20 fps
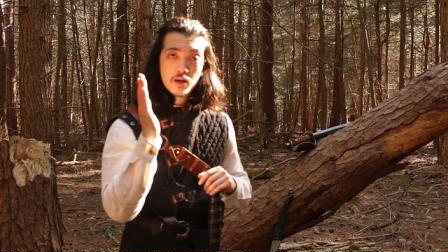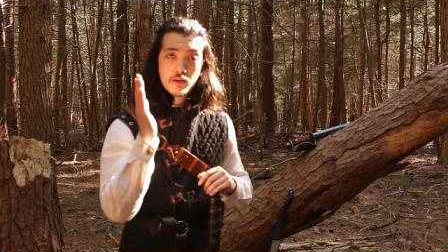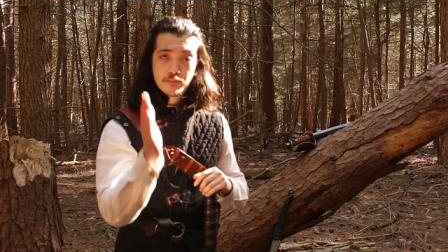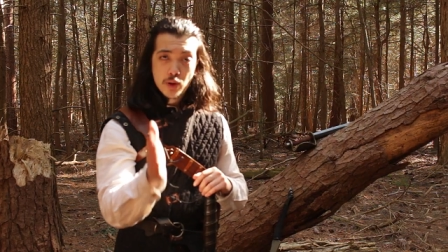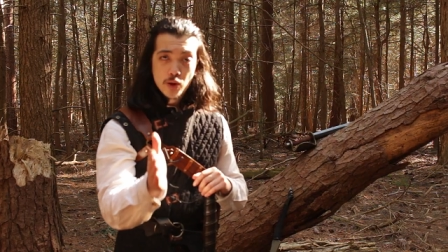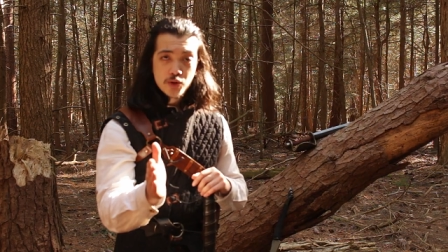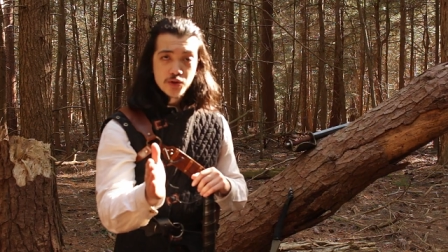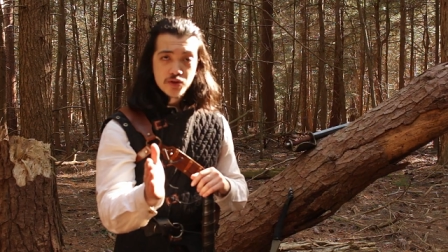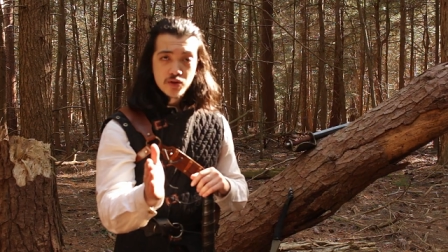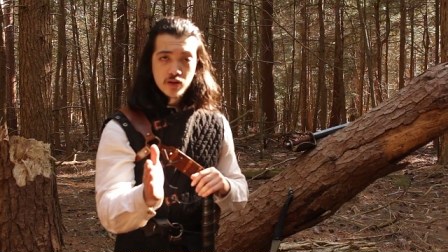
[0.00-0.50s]

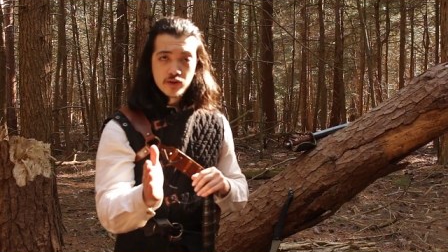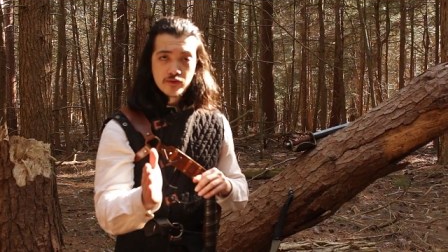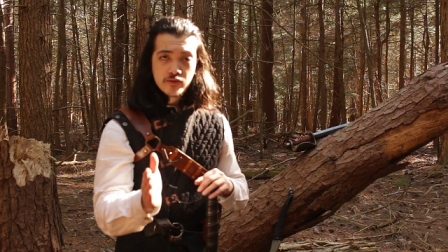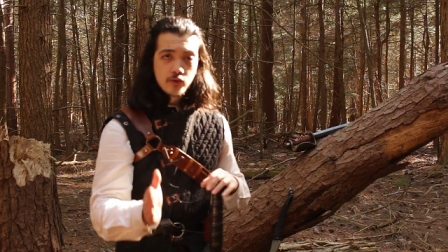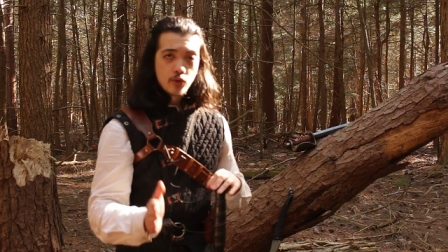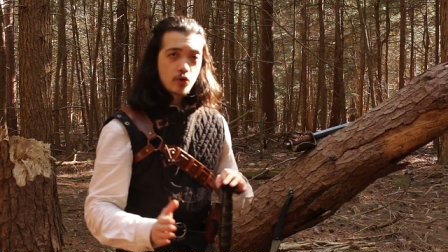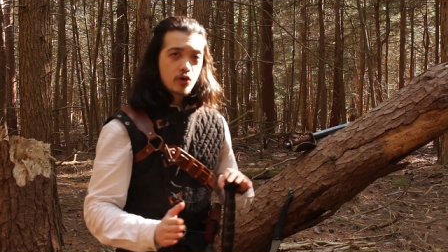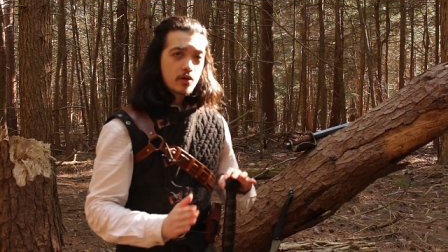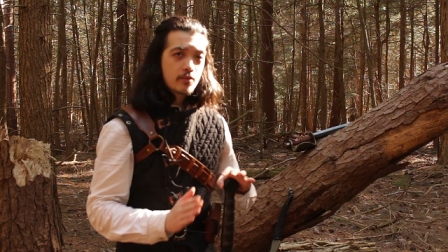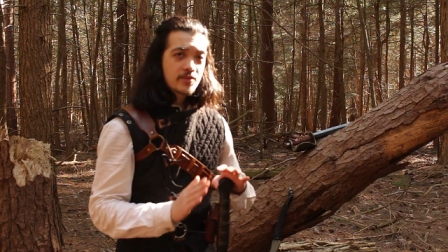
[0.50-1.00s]
Post on
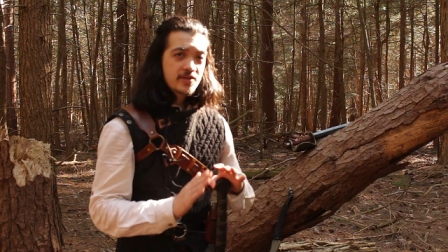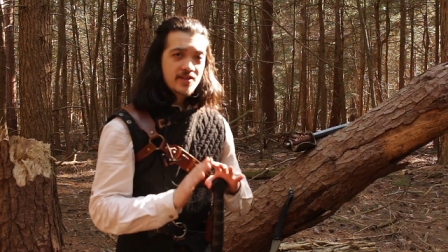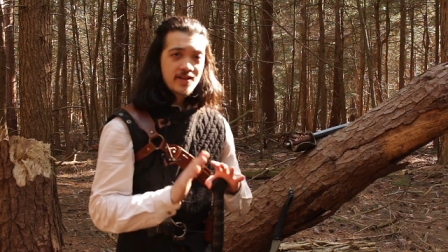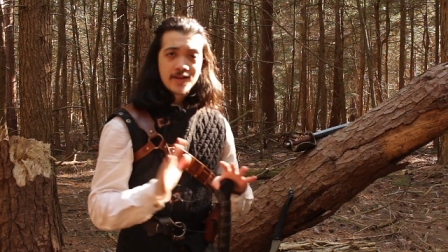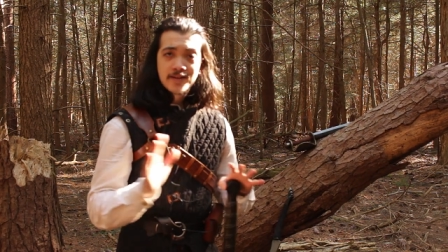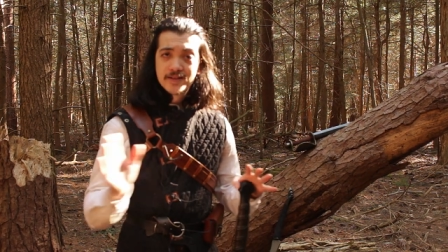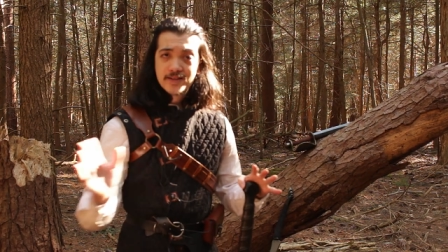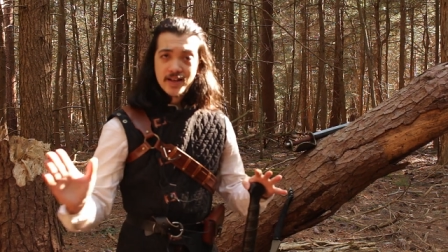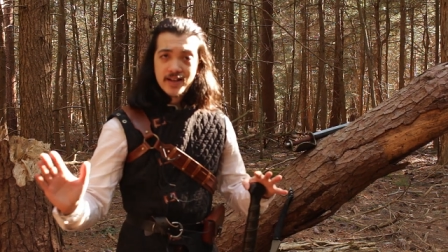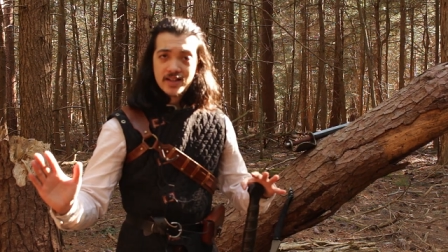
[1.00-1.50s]
forums,
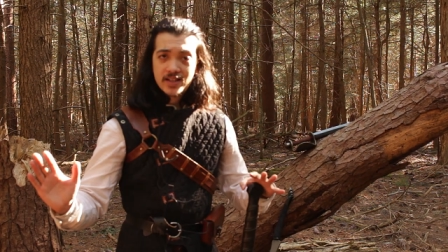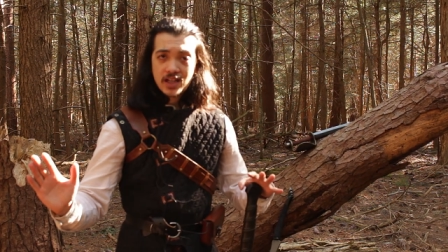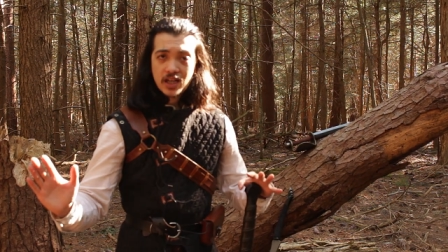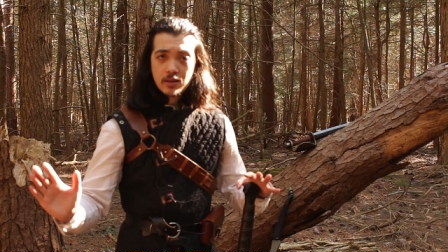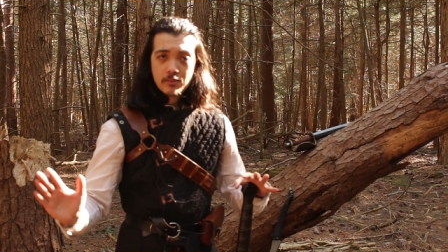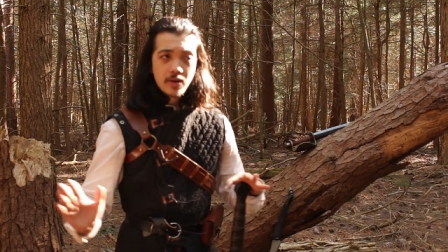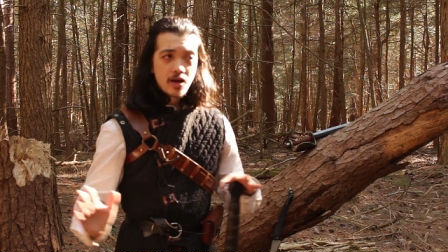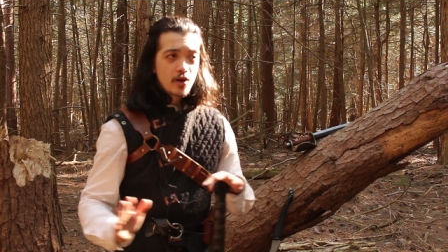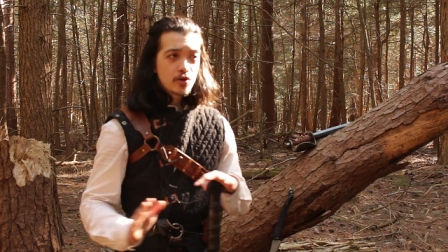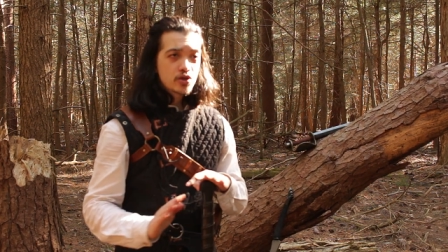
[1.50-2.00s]
send
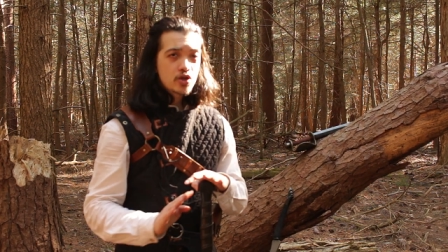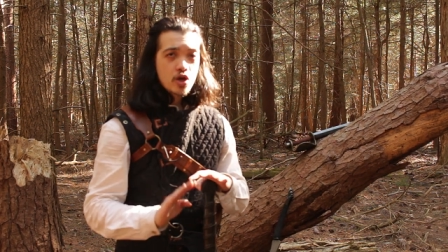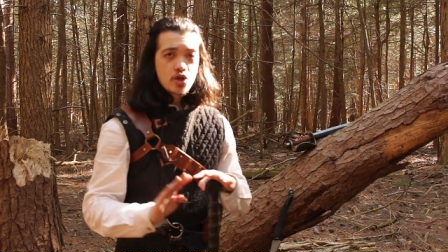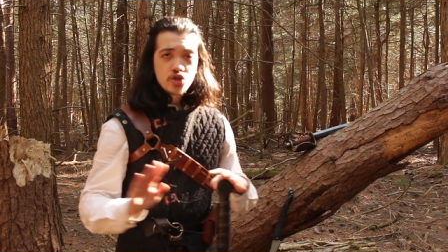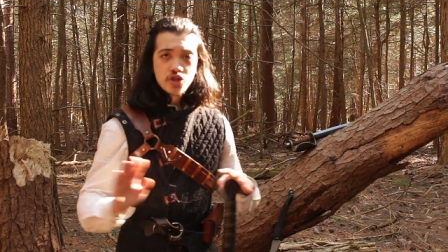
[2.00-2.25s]
emails,